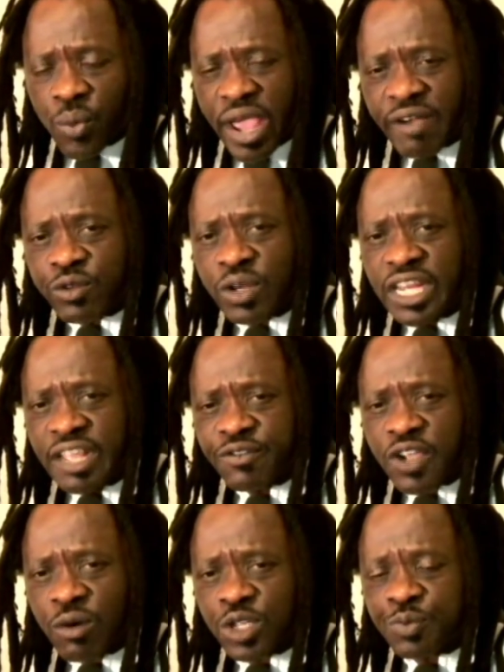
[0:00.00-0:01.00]
We have to
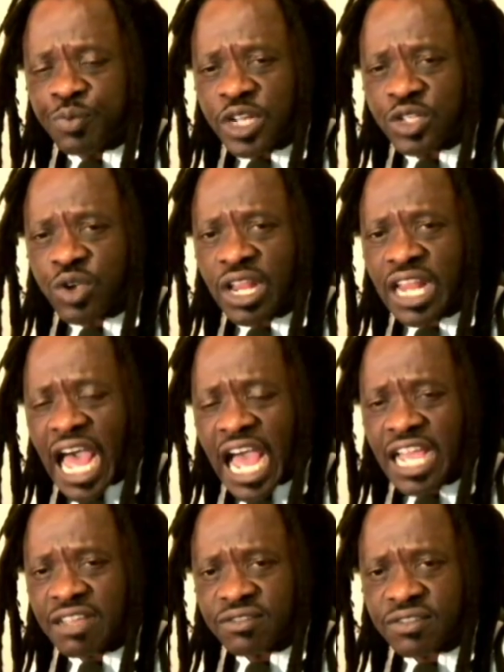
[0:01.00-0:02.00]
lift our spiritual
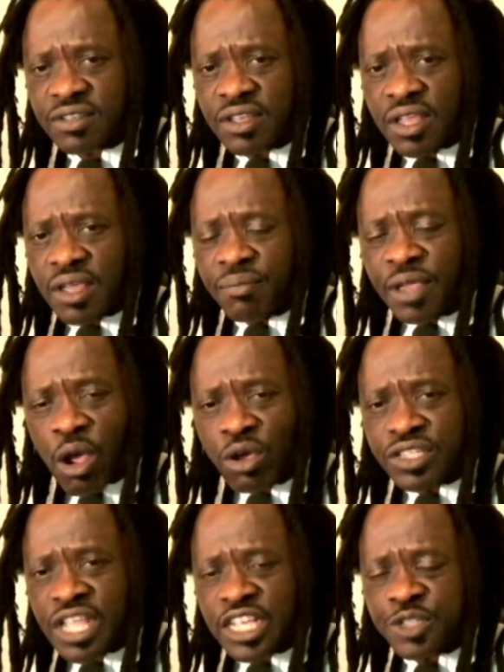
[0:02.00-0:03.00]
lives
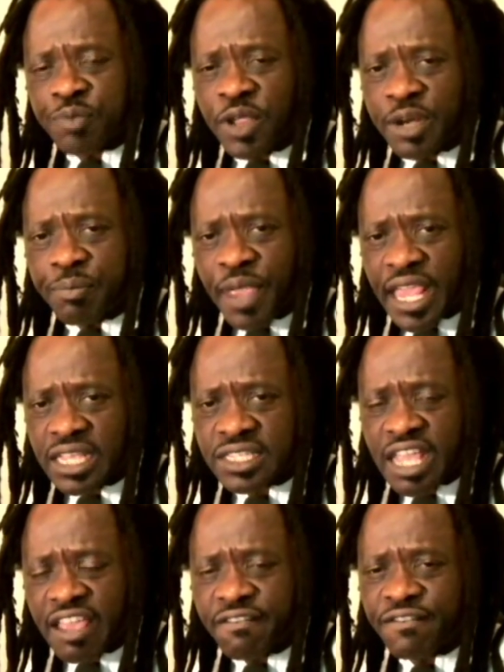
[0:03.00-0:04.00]
because they are spirit beings,
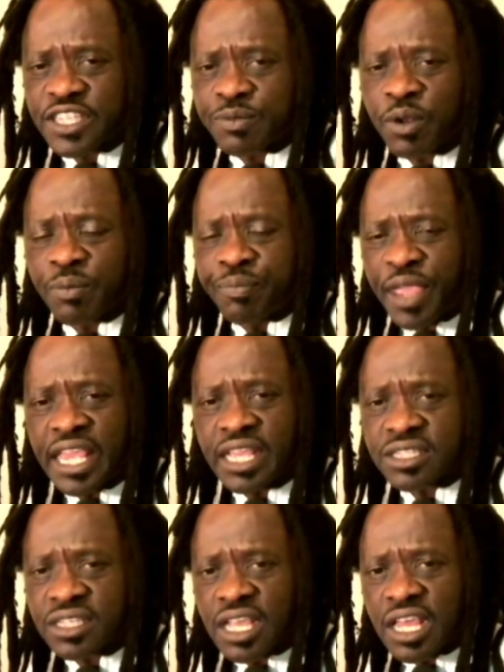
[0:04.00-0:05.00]
they are invisible
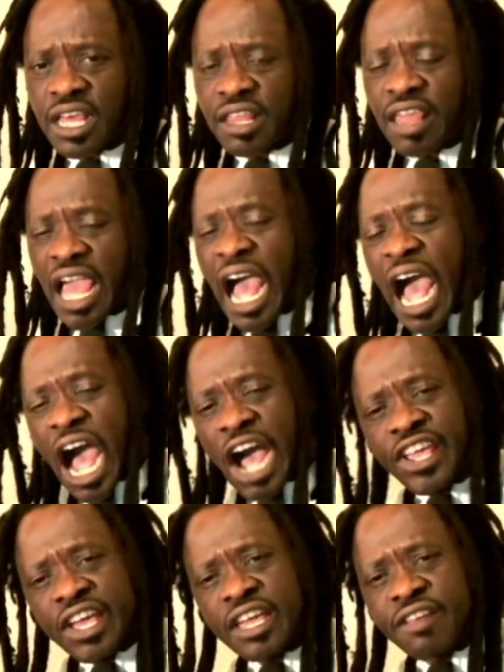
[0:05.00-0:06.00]
beings, they are
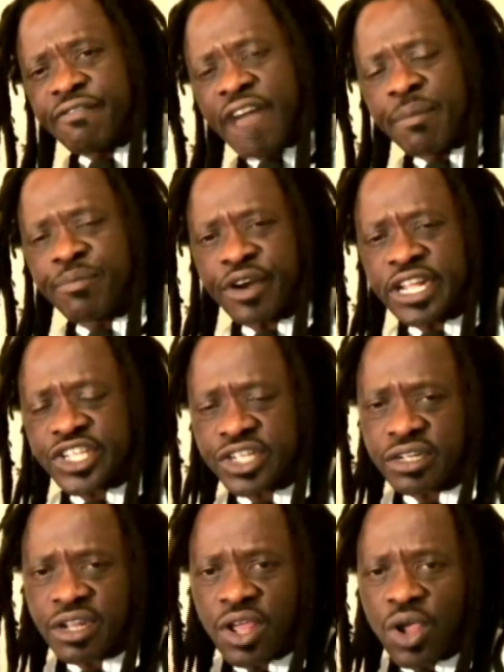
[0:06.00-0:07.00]
higher in
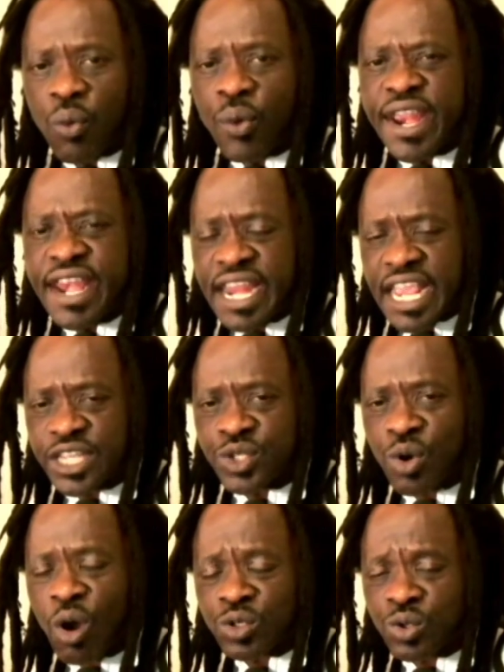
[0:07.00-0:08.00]
vibration. We need
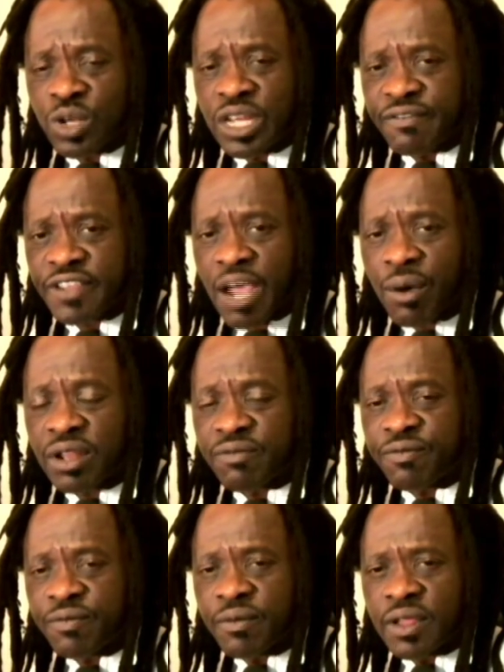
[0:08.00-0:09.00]
to also lift our
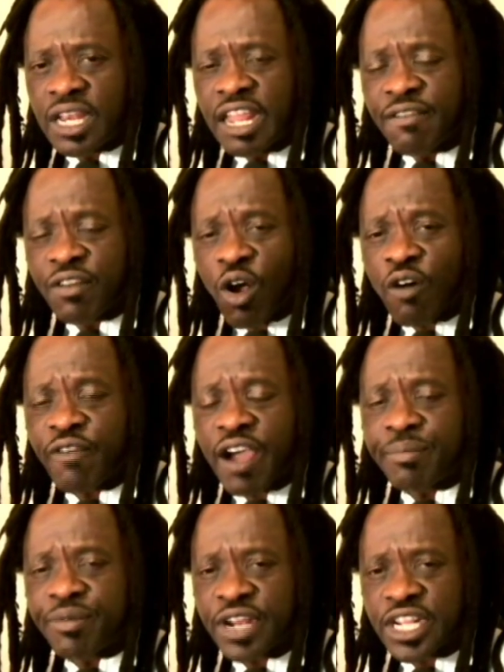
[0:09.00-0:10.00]
level of
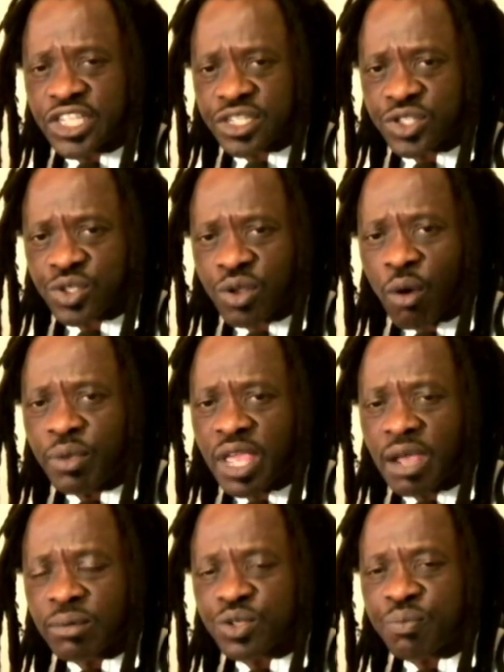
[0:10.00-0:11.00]
vibration so that I'll be
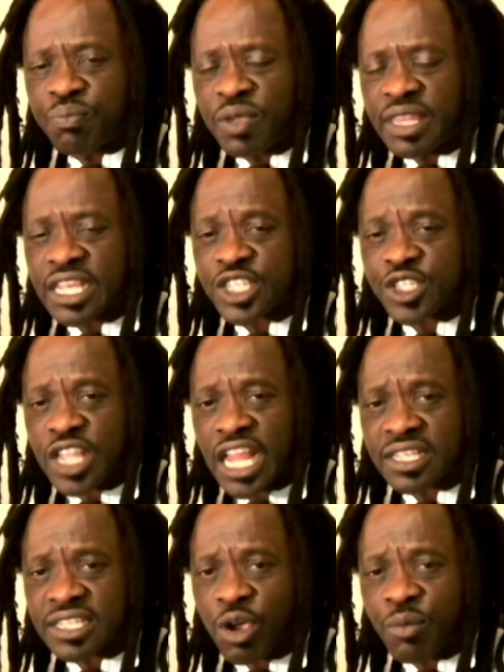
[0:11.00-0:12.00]
able to meet their
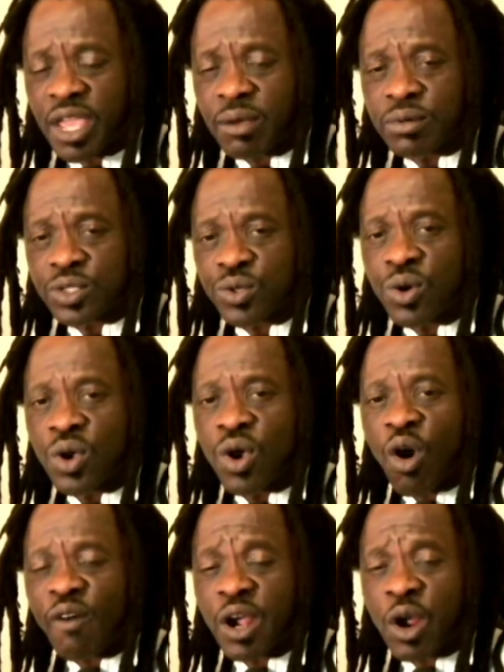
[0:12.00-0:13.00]
standards, I'll be able to
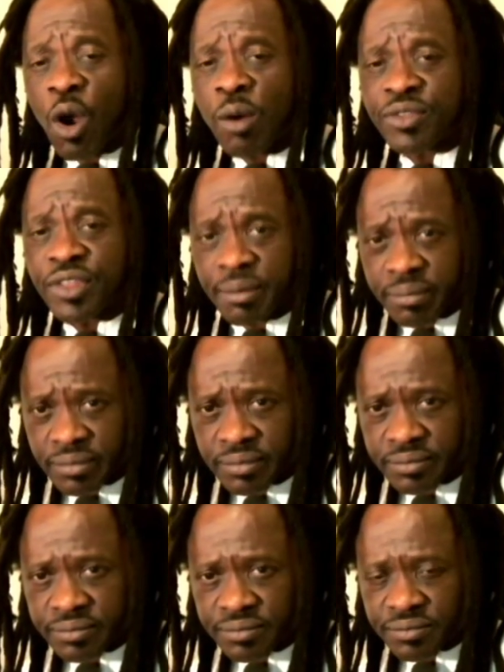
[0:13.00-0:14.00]
overcome
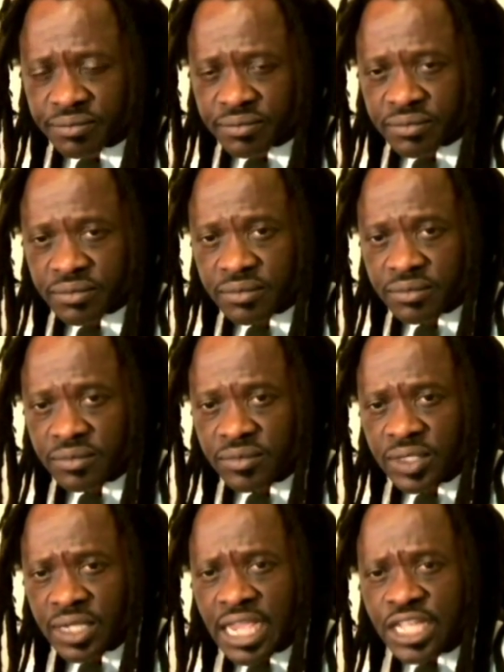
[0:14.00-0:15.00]

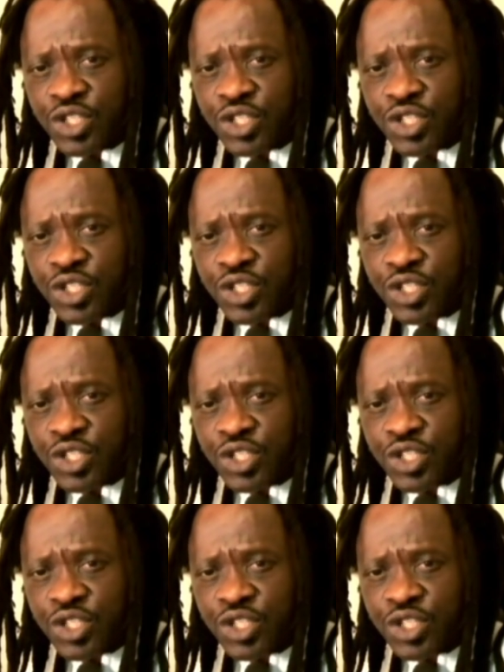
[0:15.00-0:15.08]
them.